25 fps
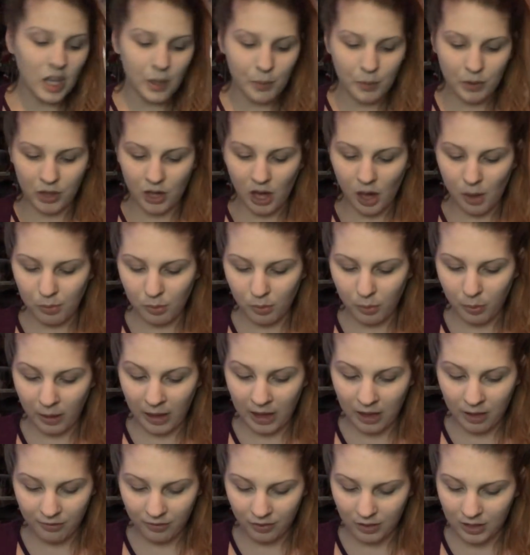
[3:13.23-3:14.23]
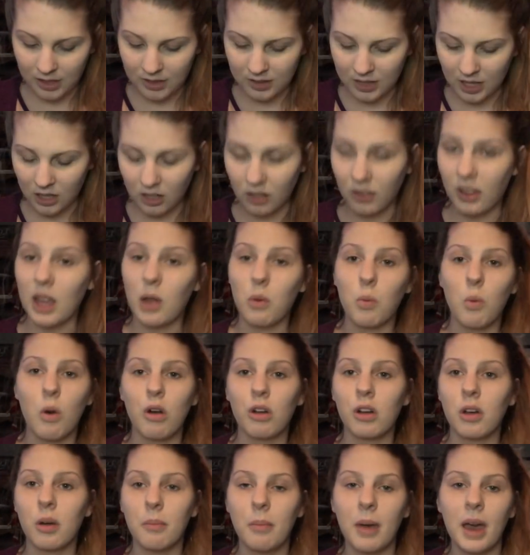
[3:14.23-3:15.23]
come with a couple pamphlets that are like
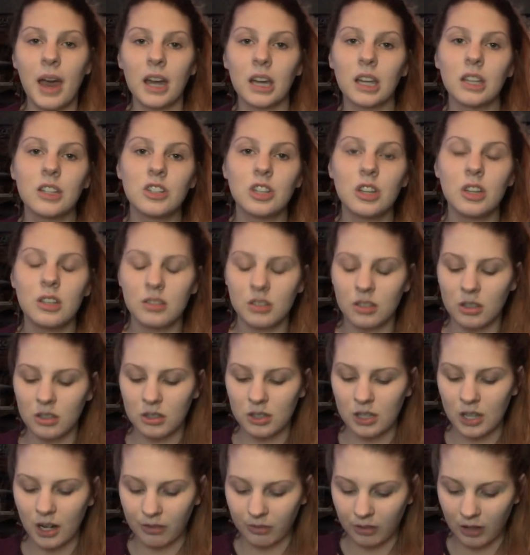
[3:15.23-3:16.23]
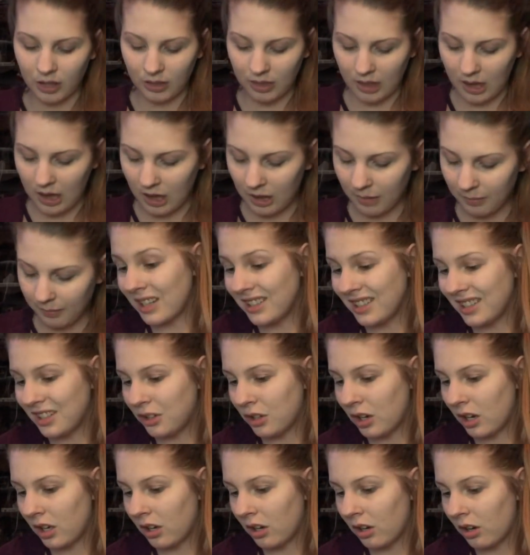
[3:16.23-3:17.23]
welcome packages and stuff like that. I did
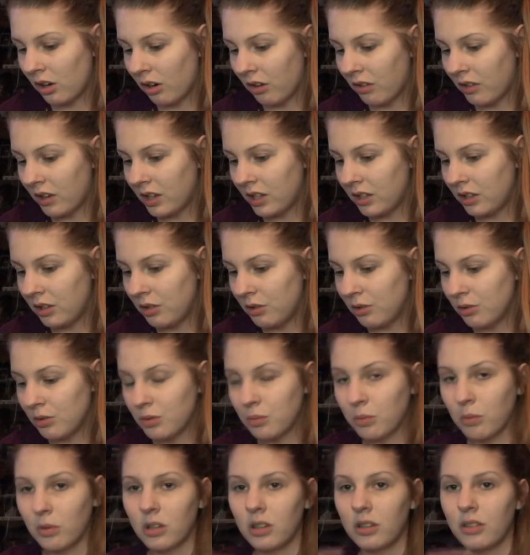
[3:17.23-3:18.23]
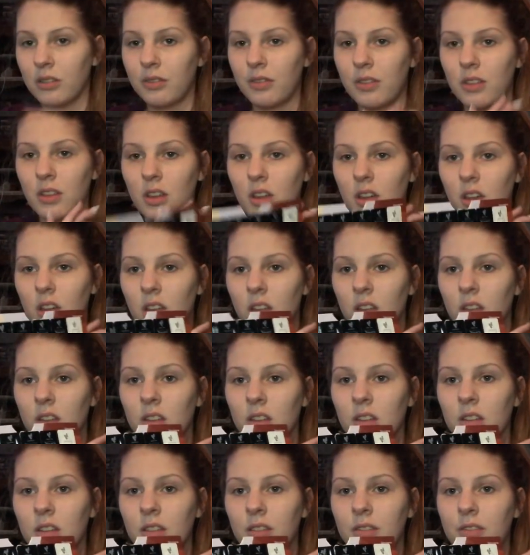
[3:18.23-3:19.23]
try to already use one of the
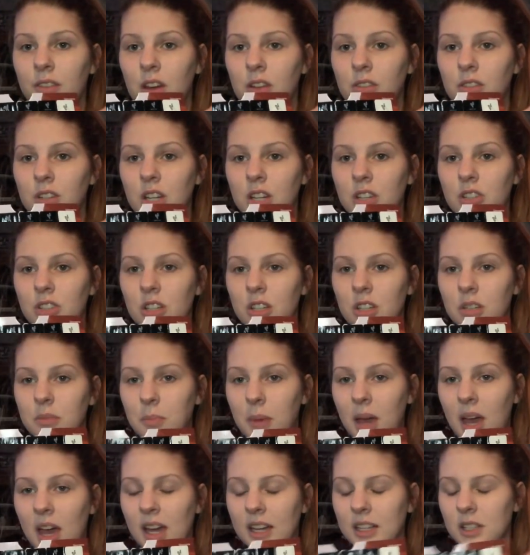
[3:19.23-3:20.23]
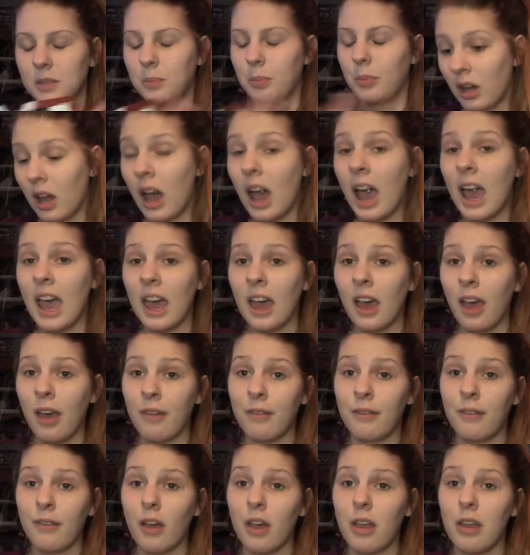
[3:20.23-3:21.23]
foundation packs. I
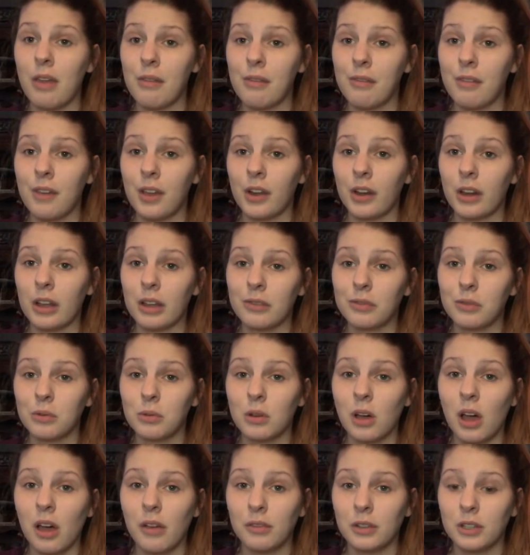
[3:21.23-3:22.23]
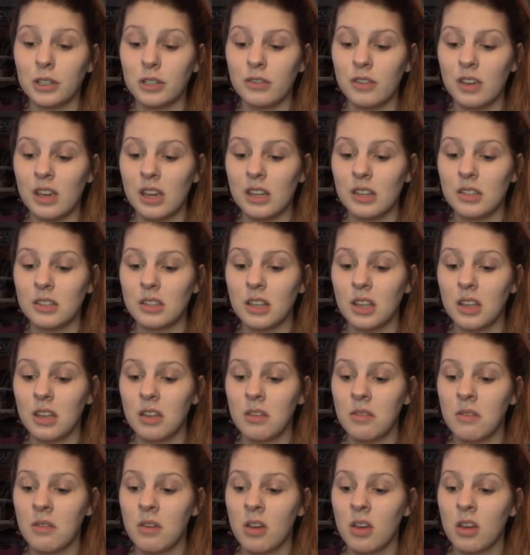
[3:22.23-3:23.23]
have a very full coverage face.
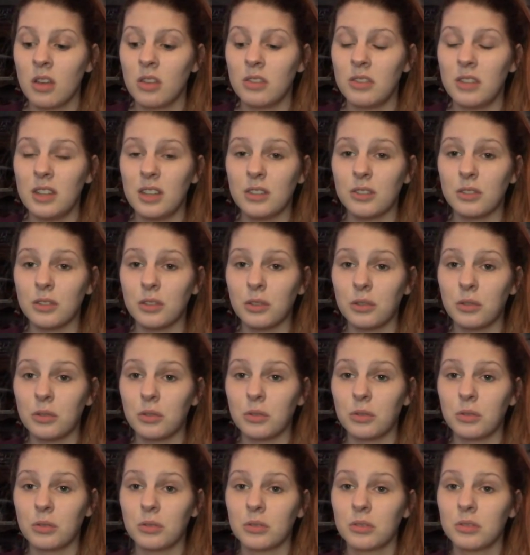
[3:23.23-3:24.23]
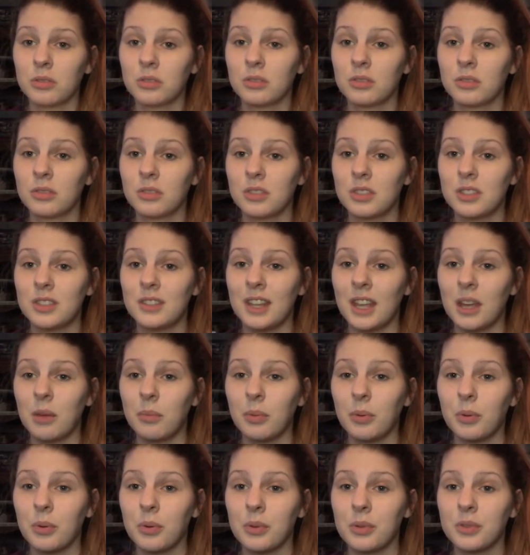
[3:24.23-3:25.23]
These little
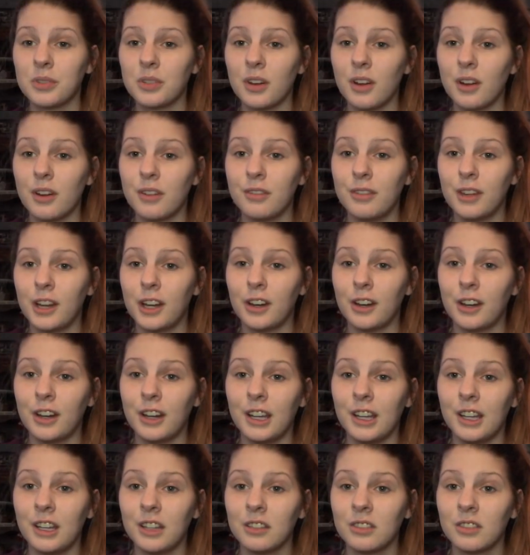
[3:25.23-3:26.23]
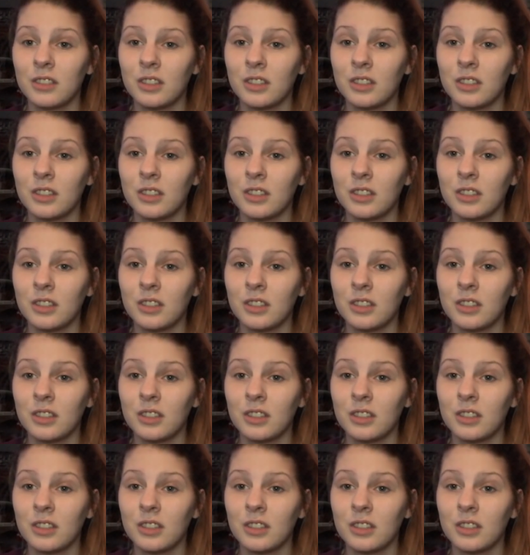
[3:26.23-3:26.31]
samples are very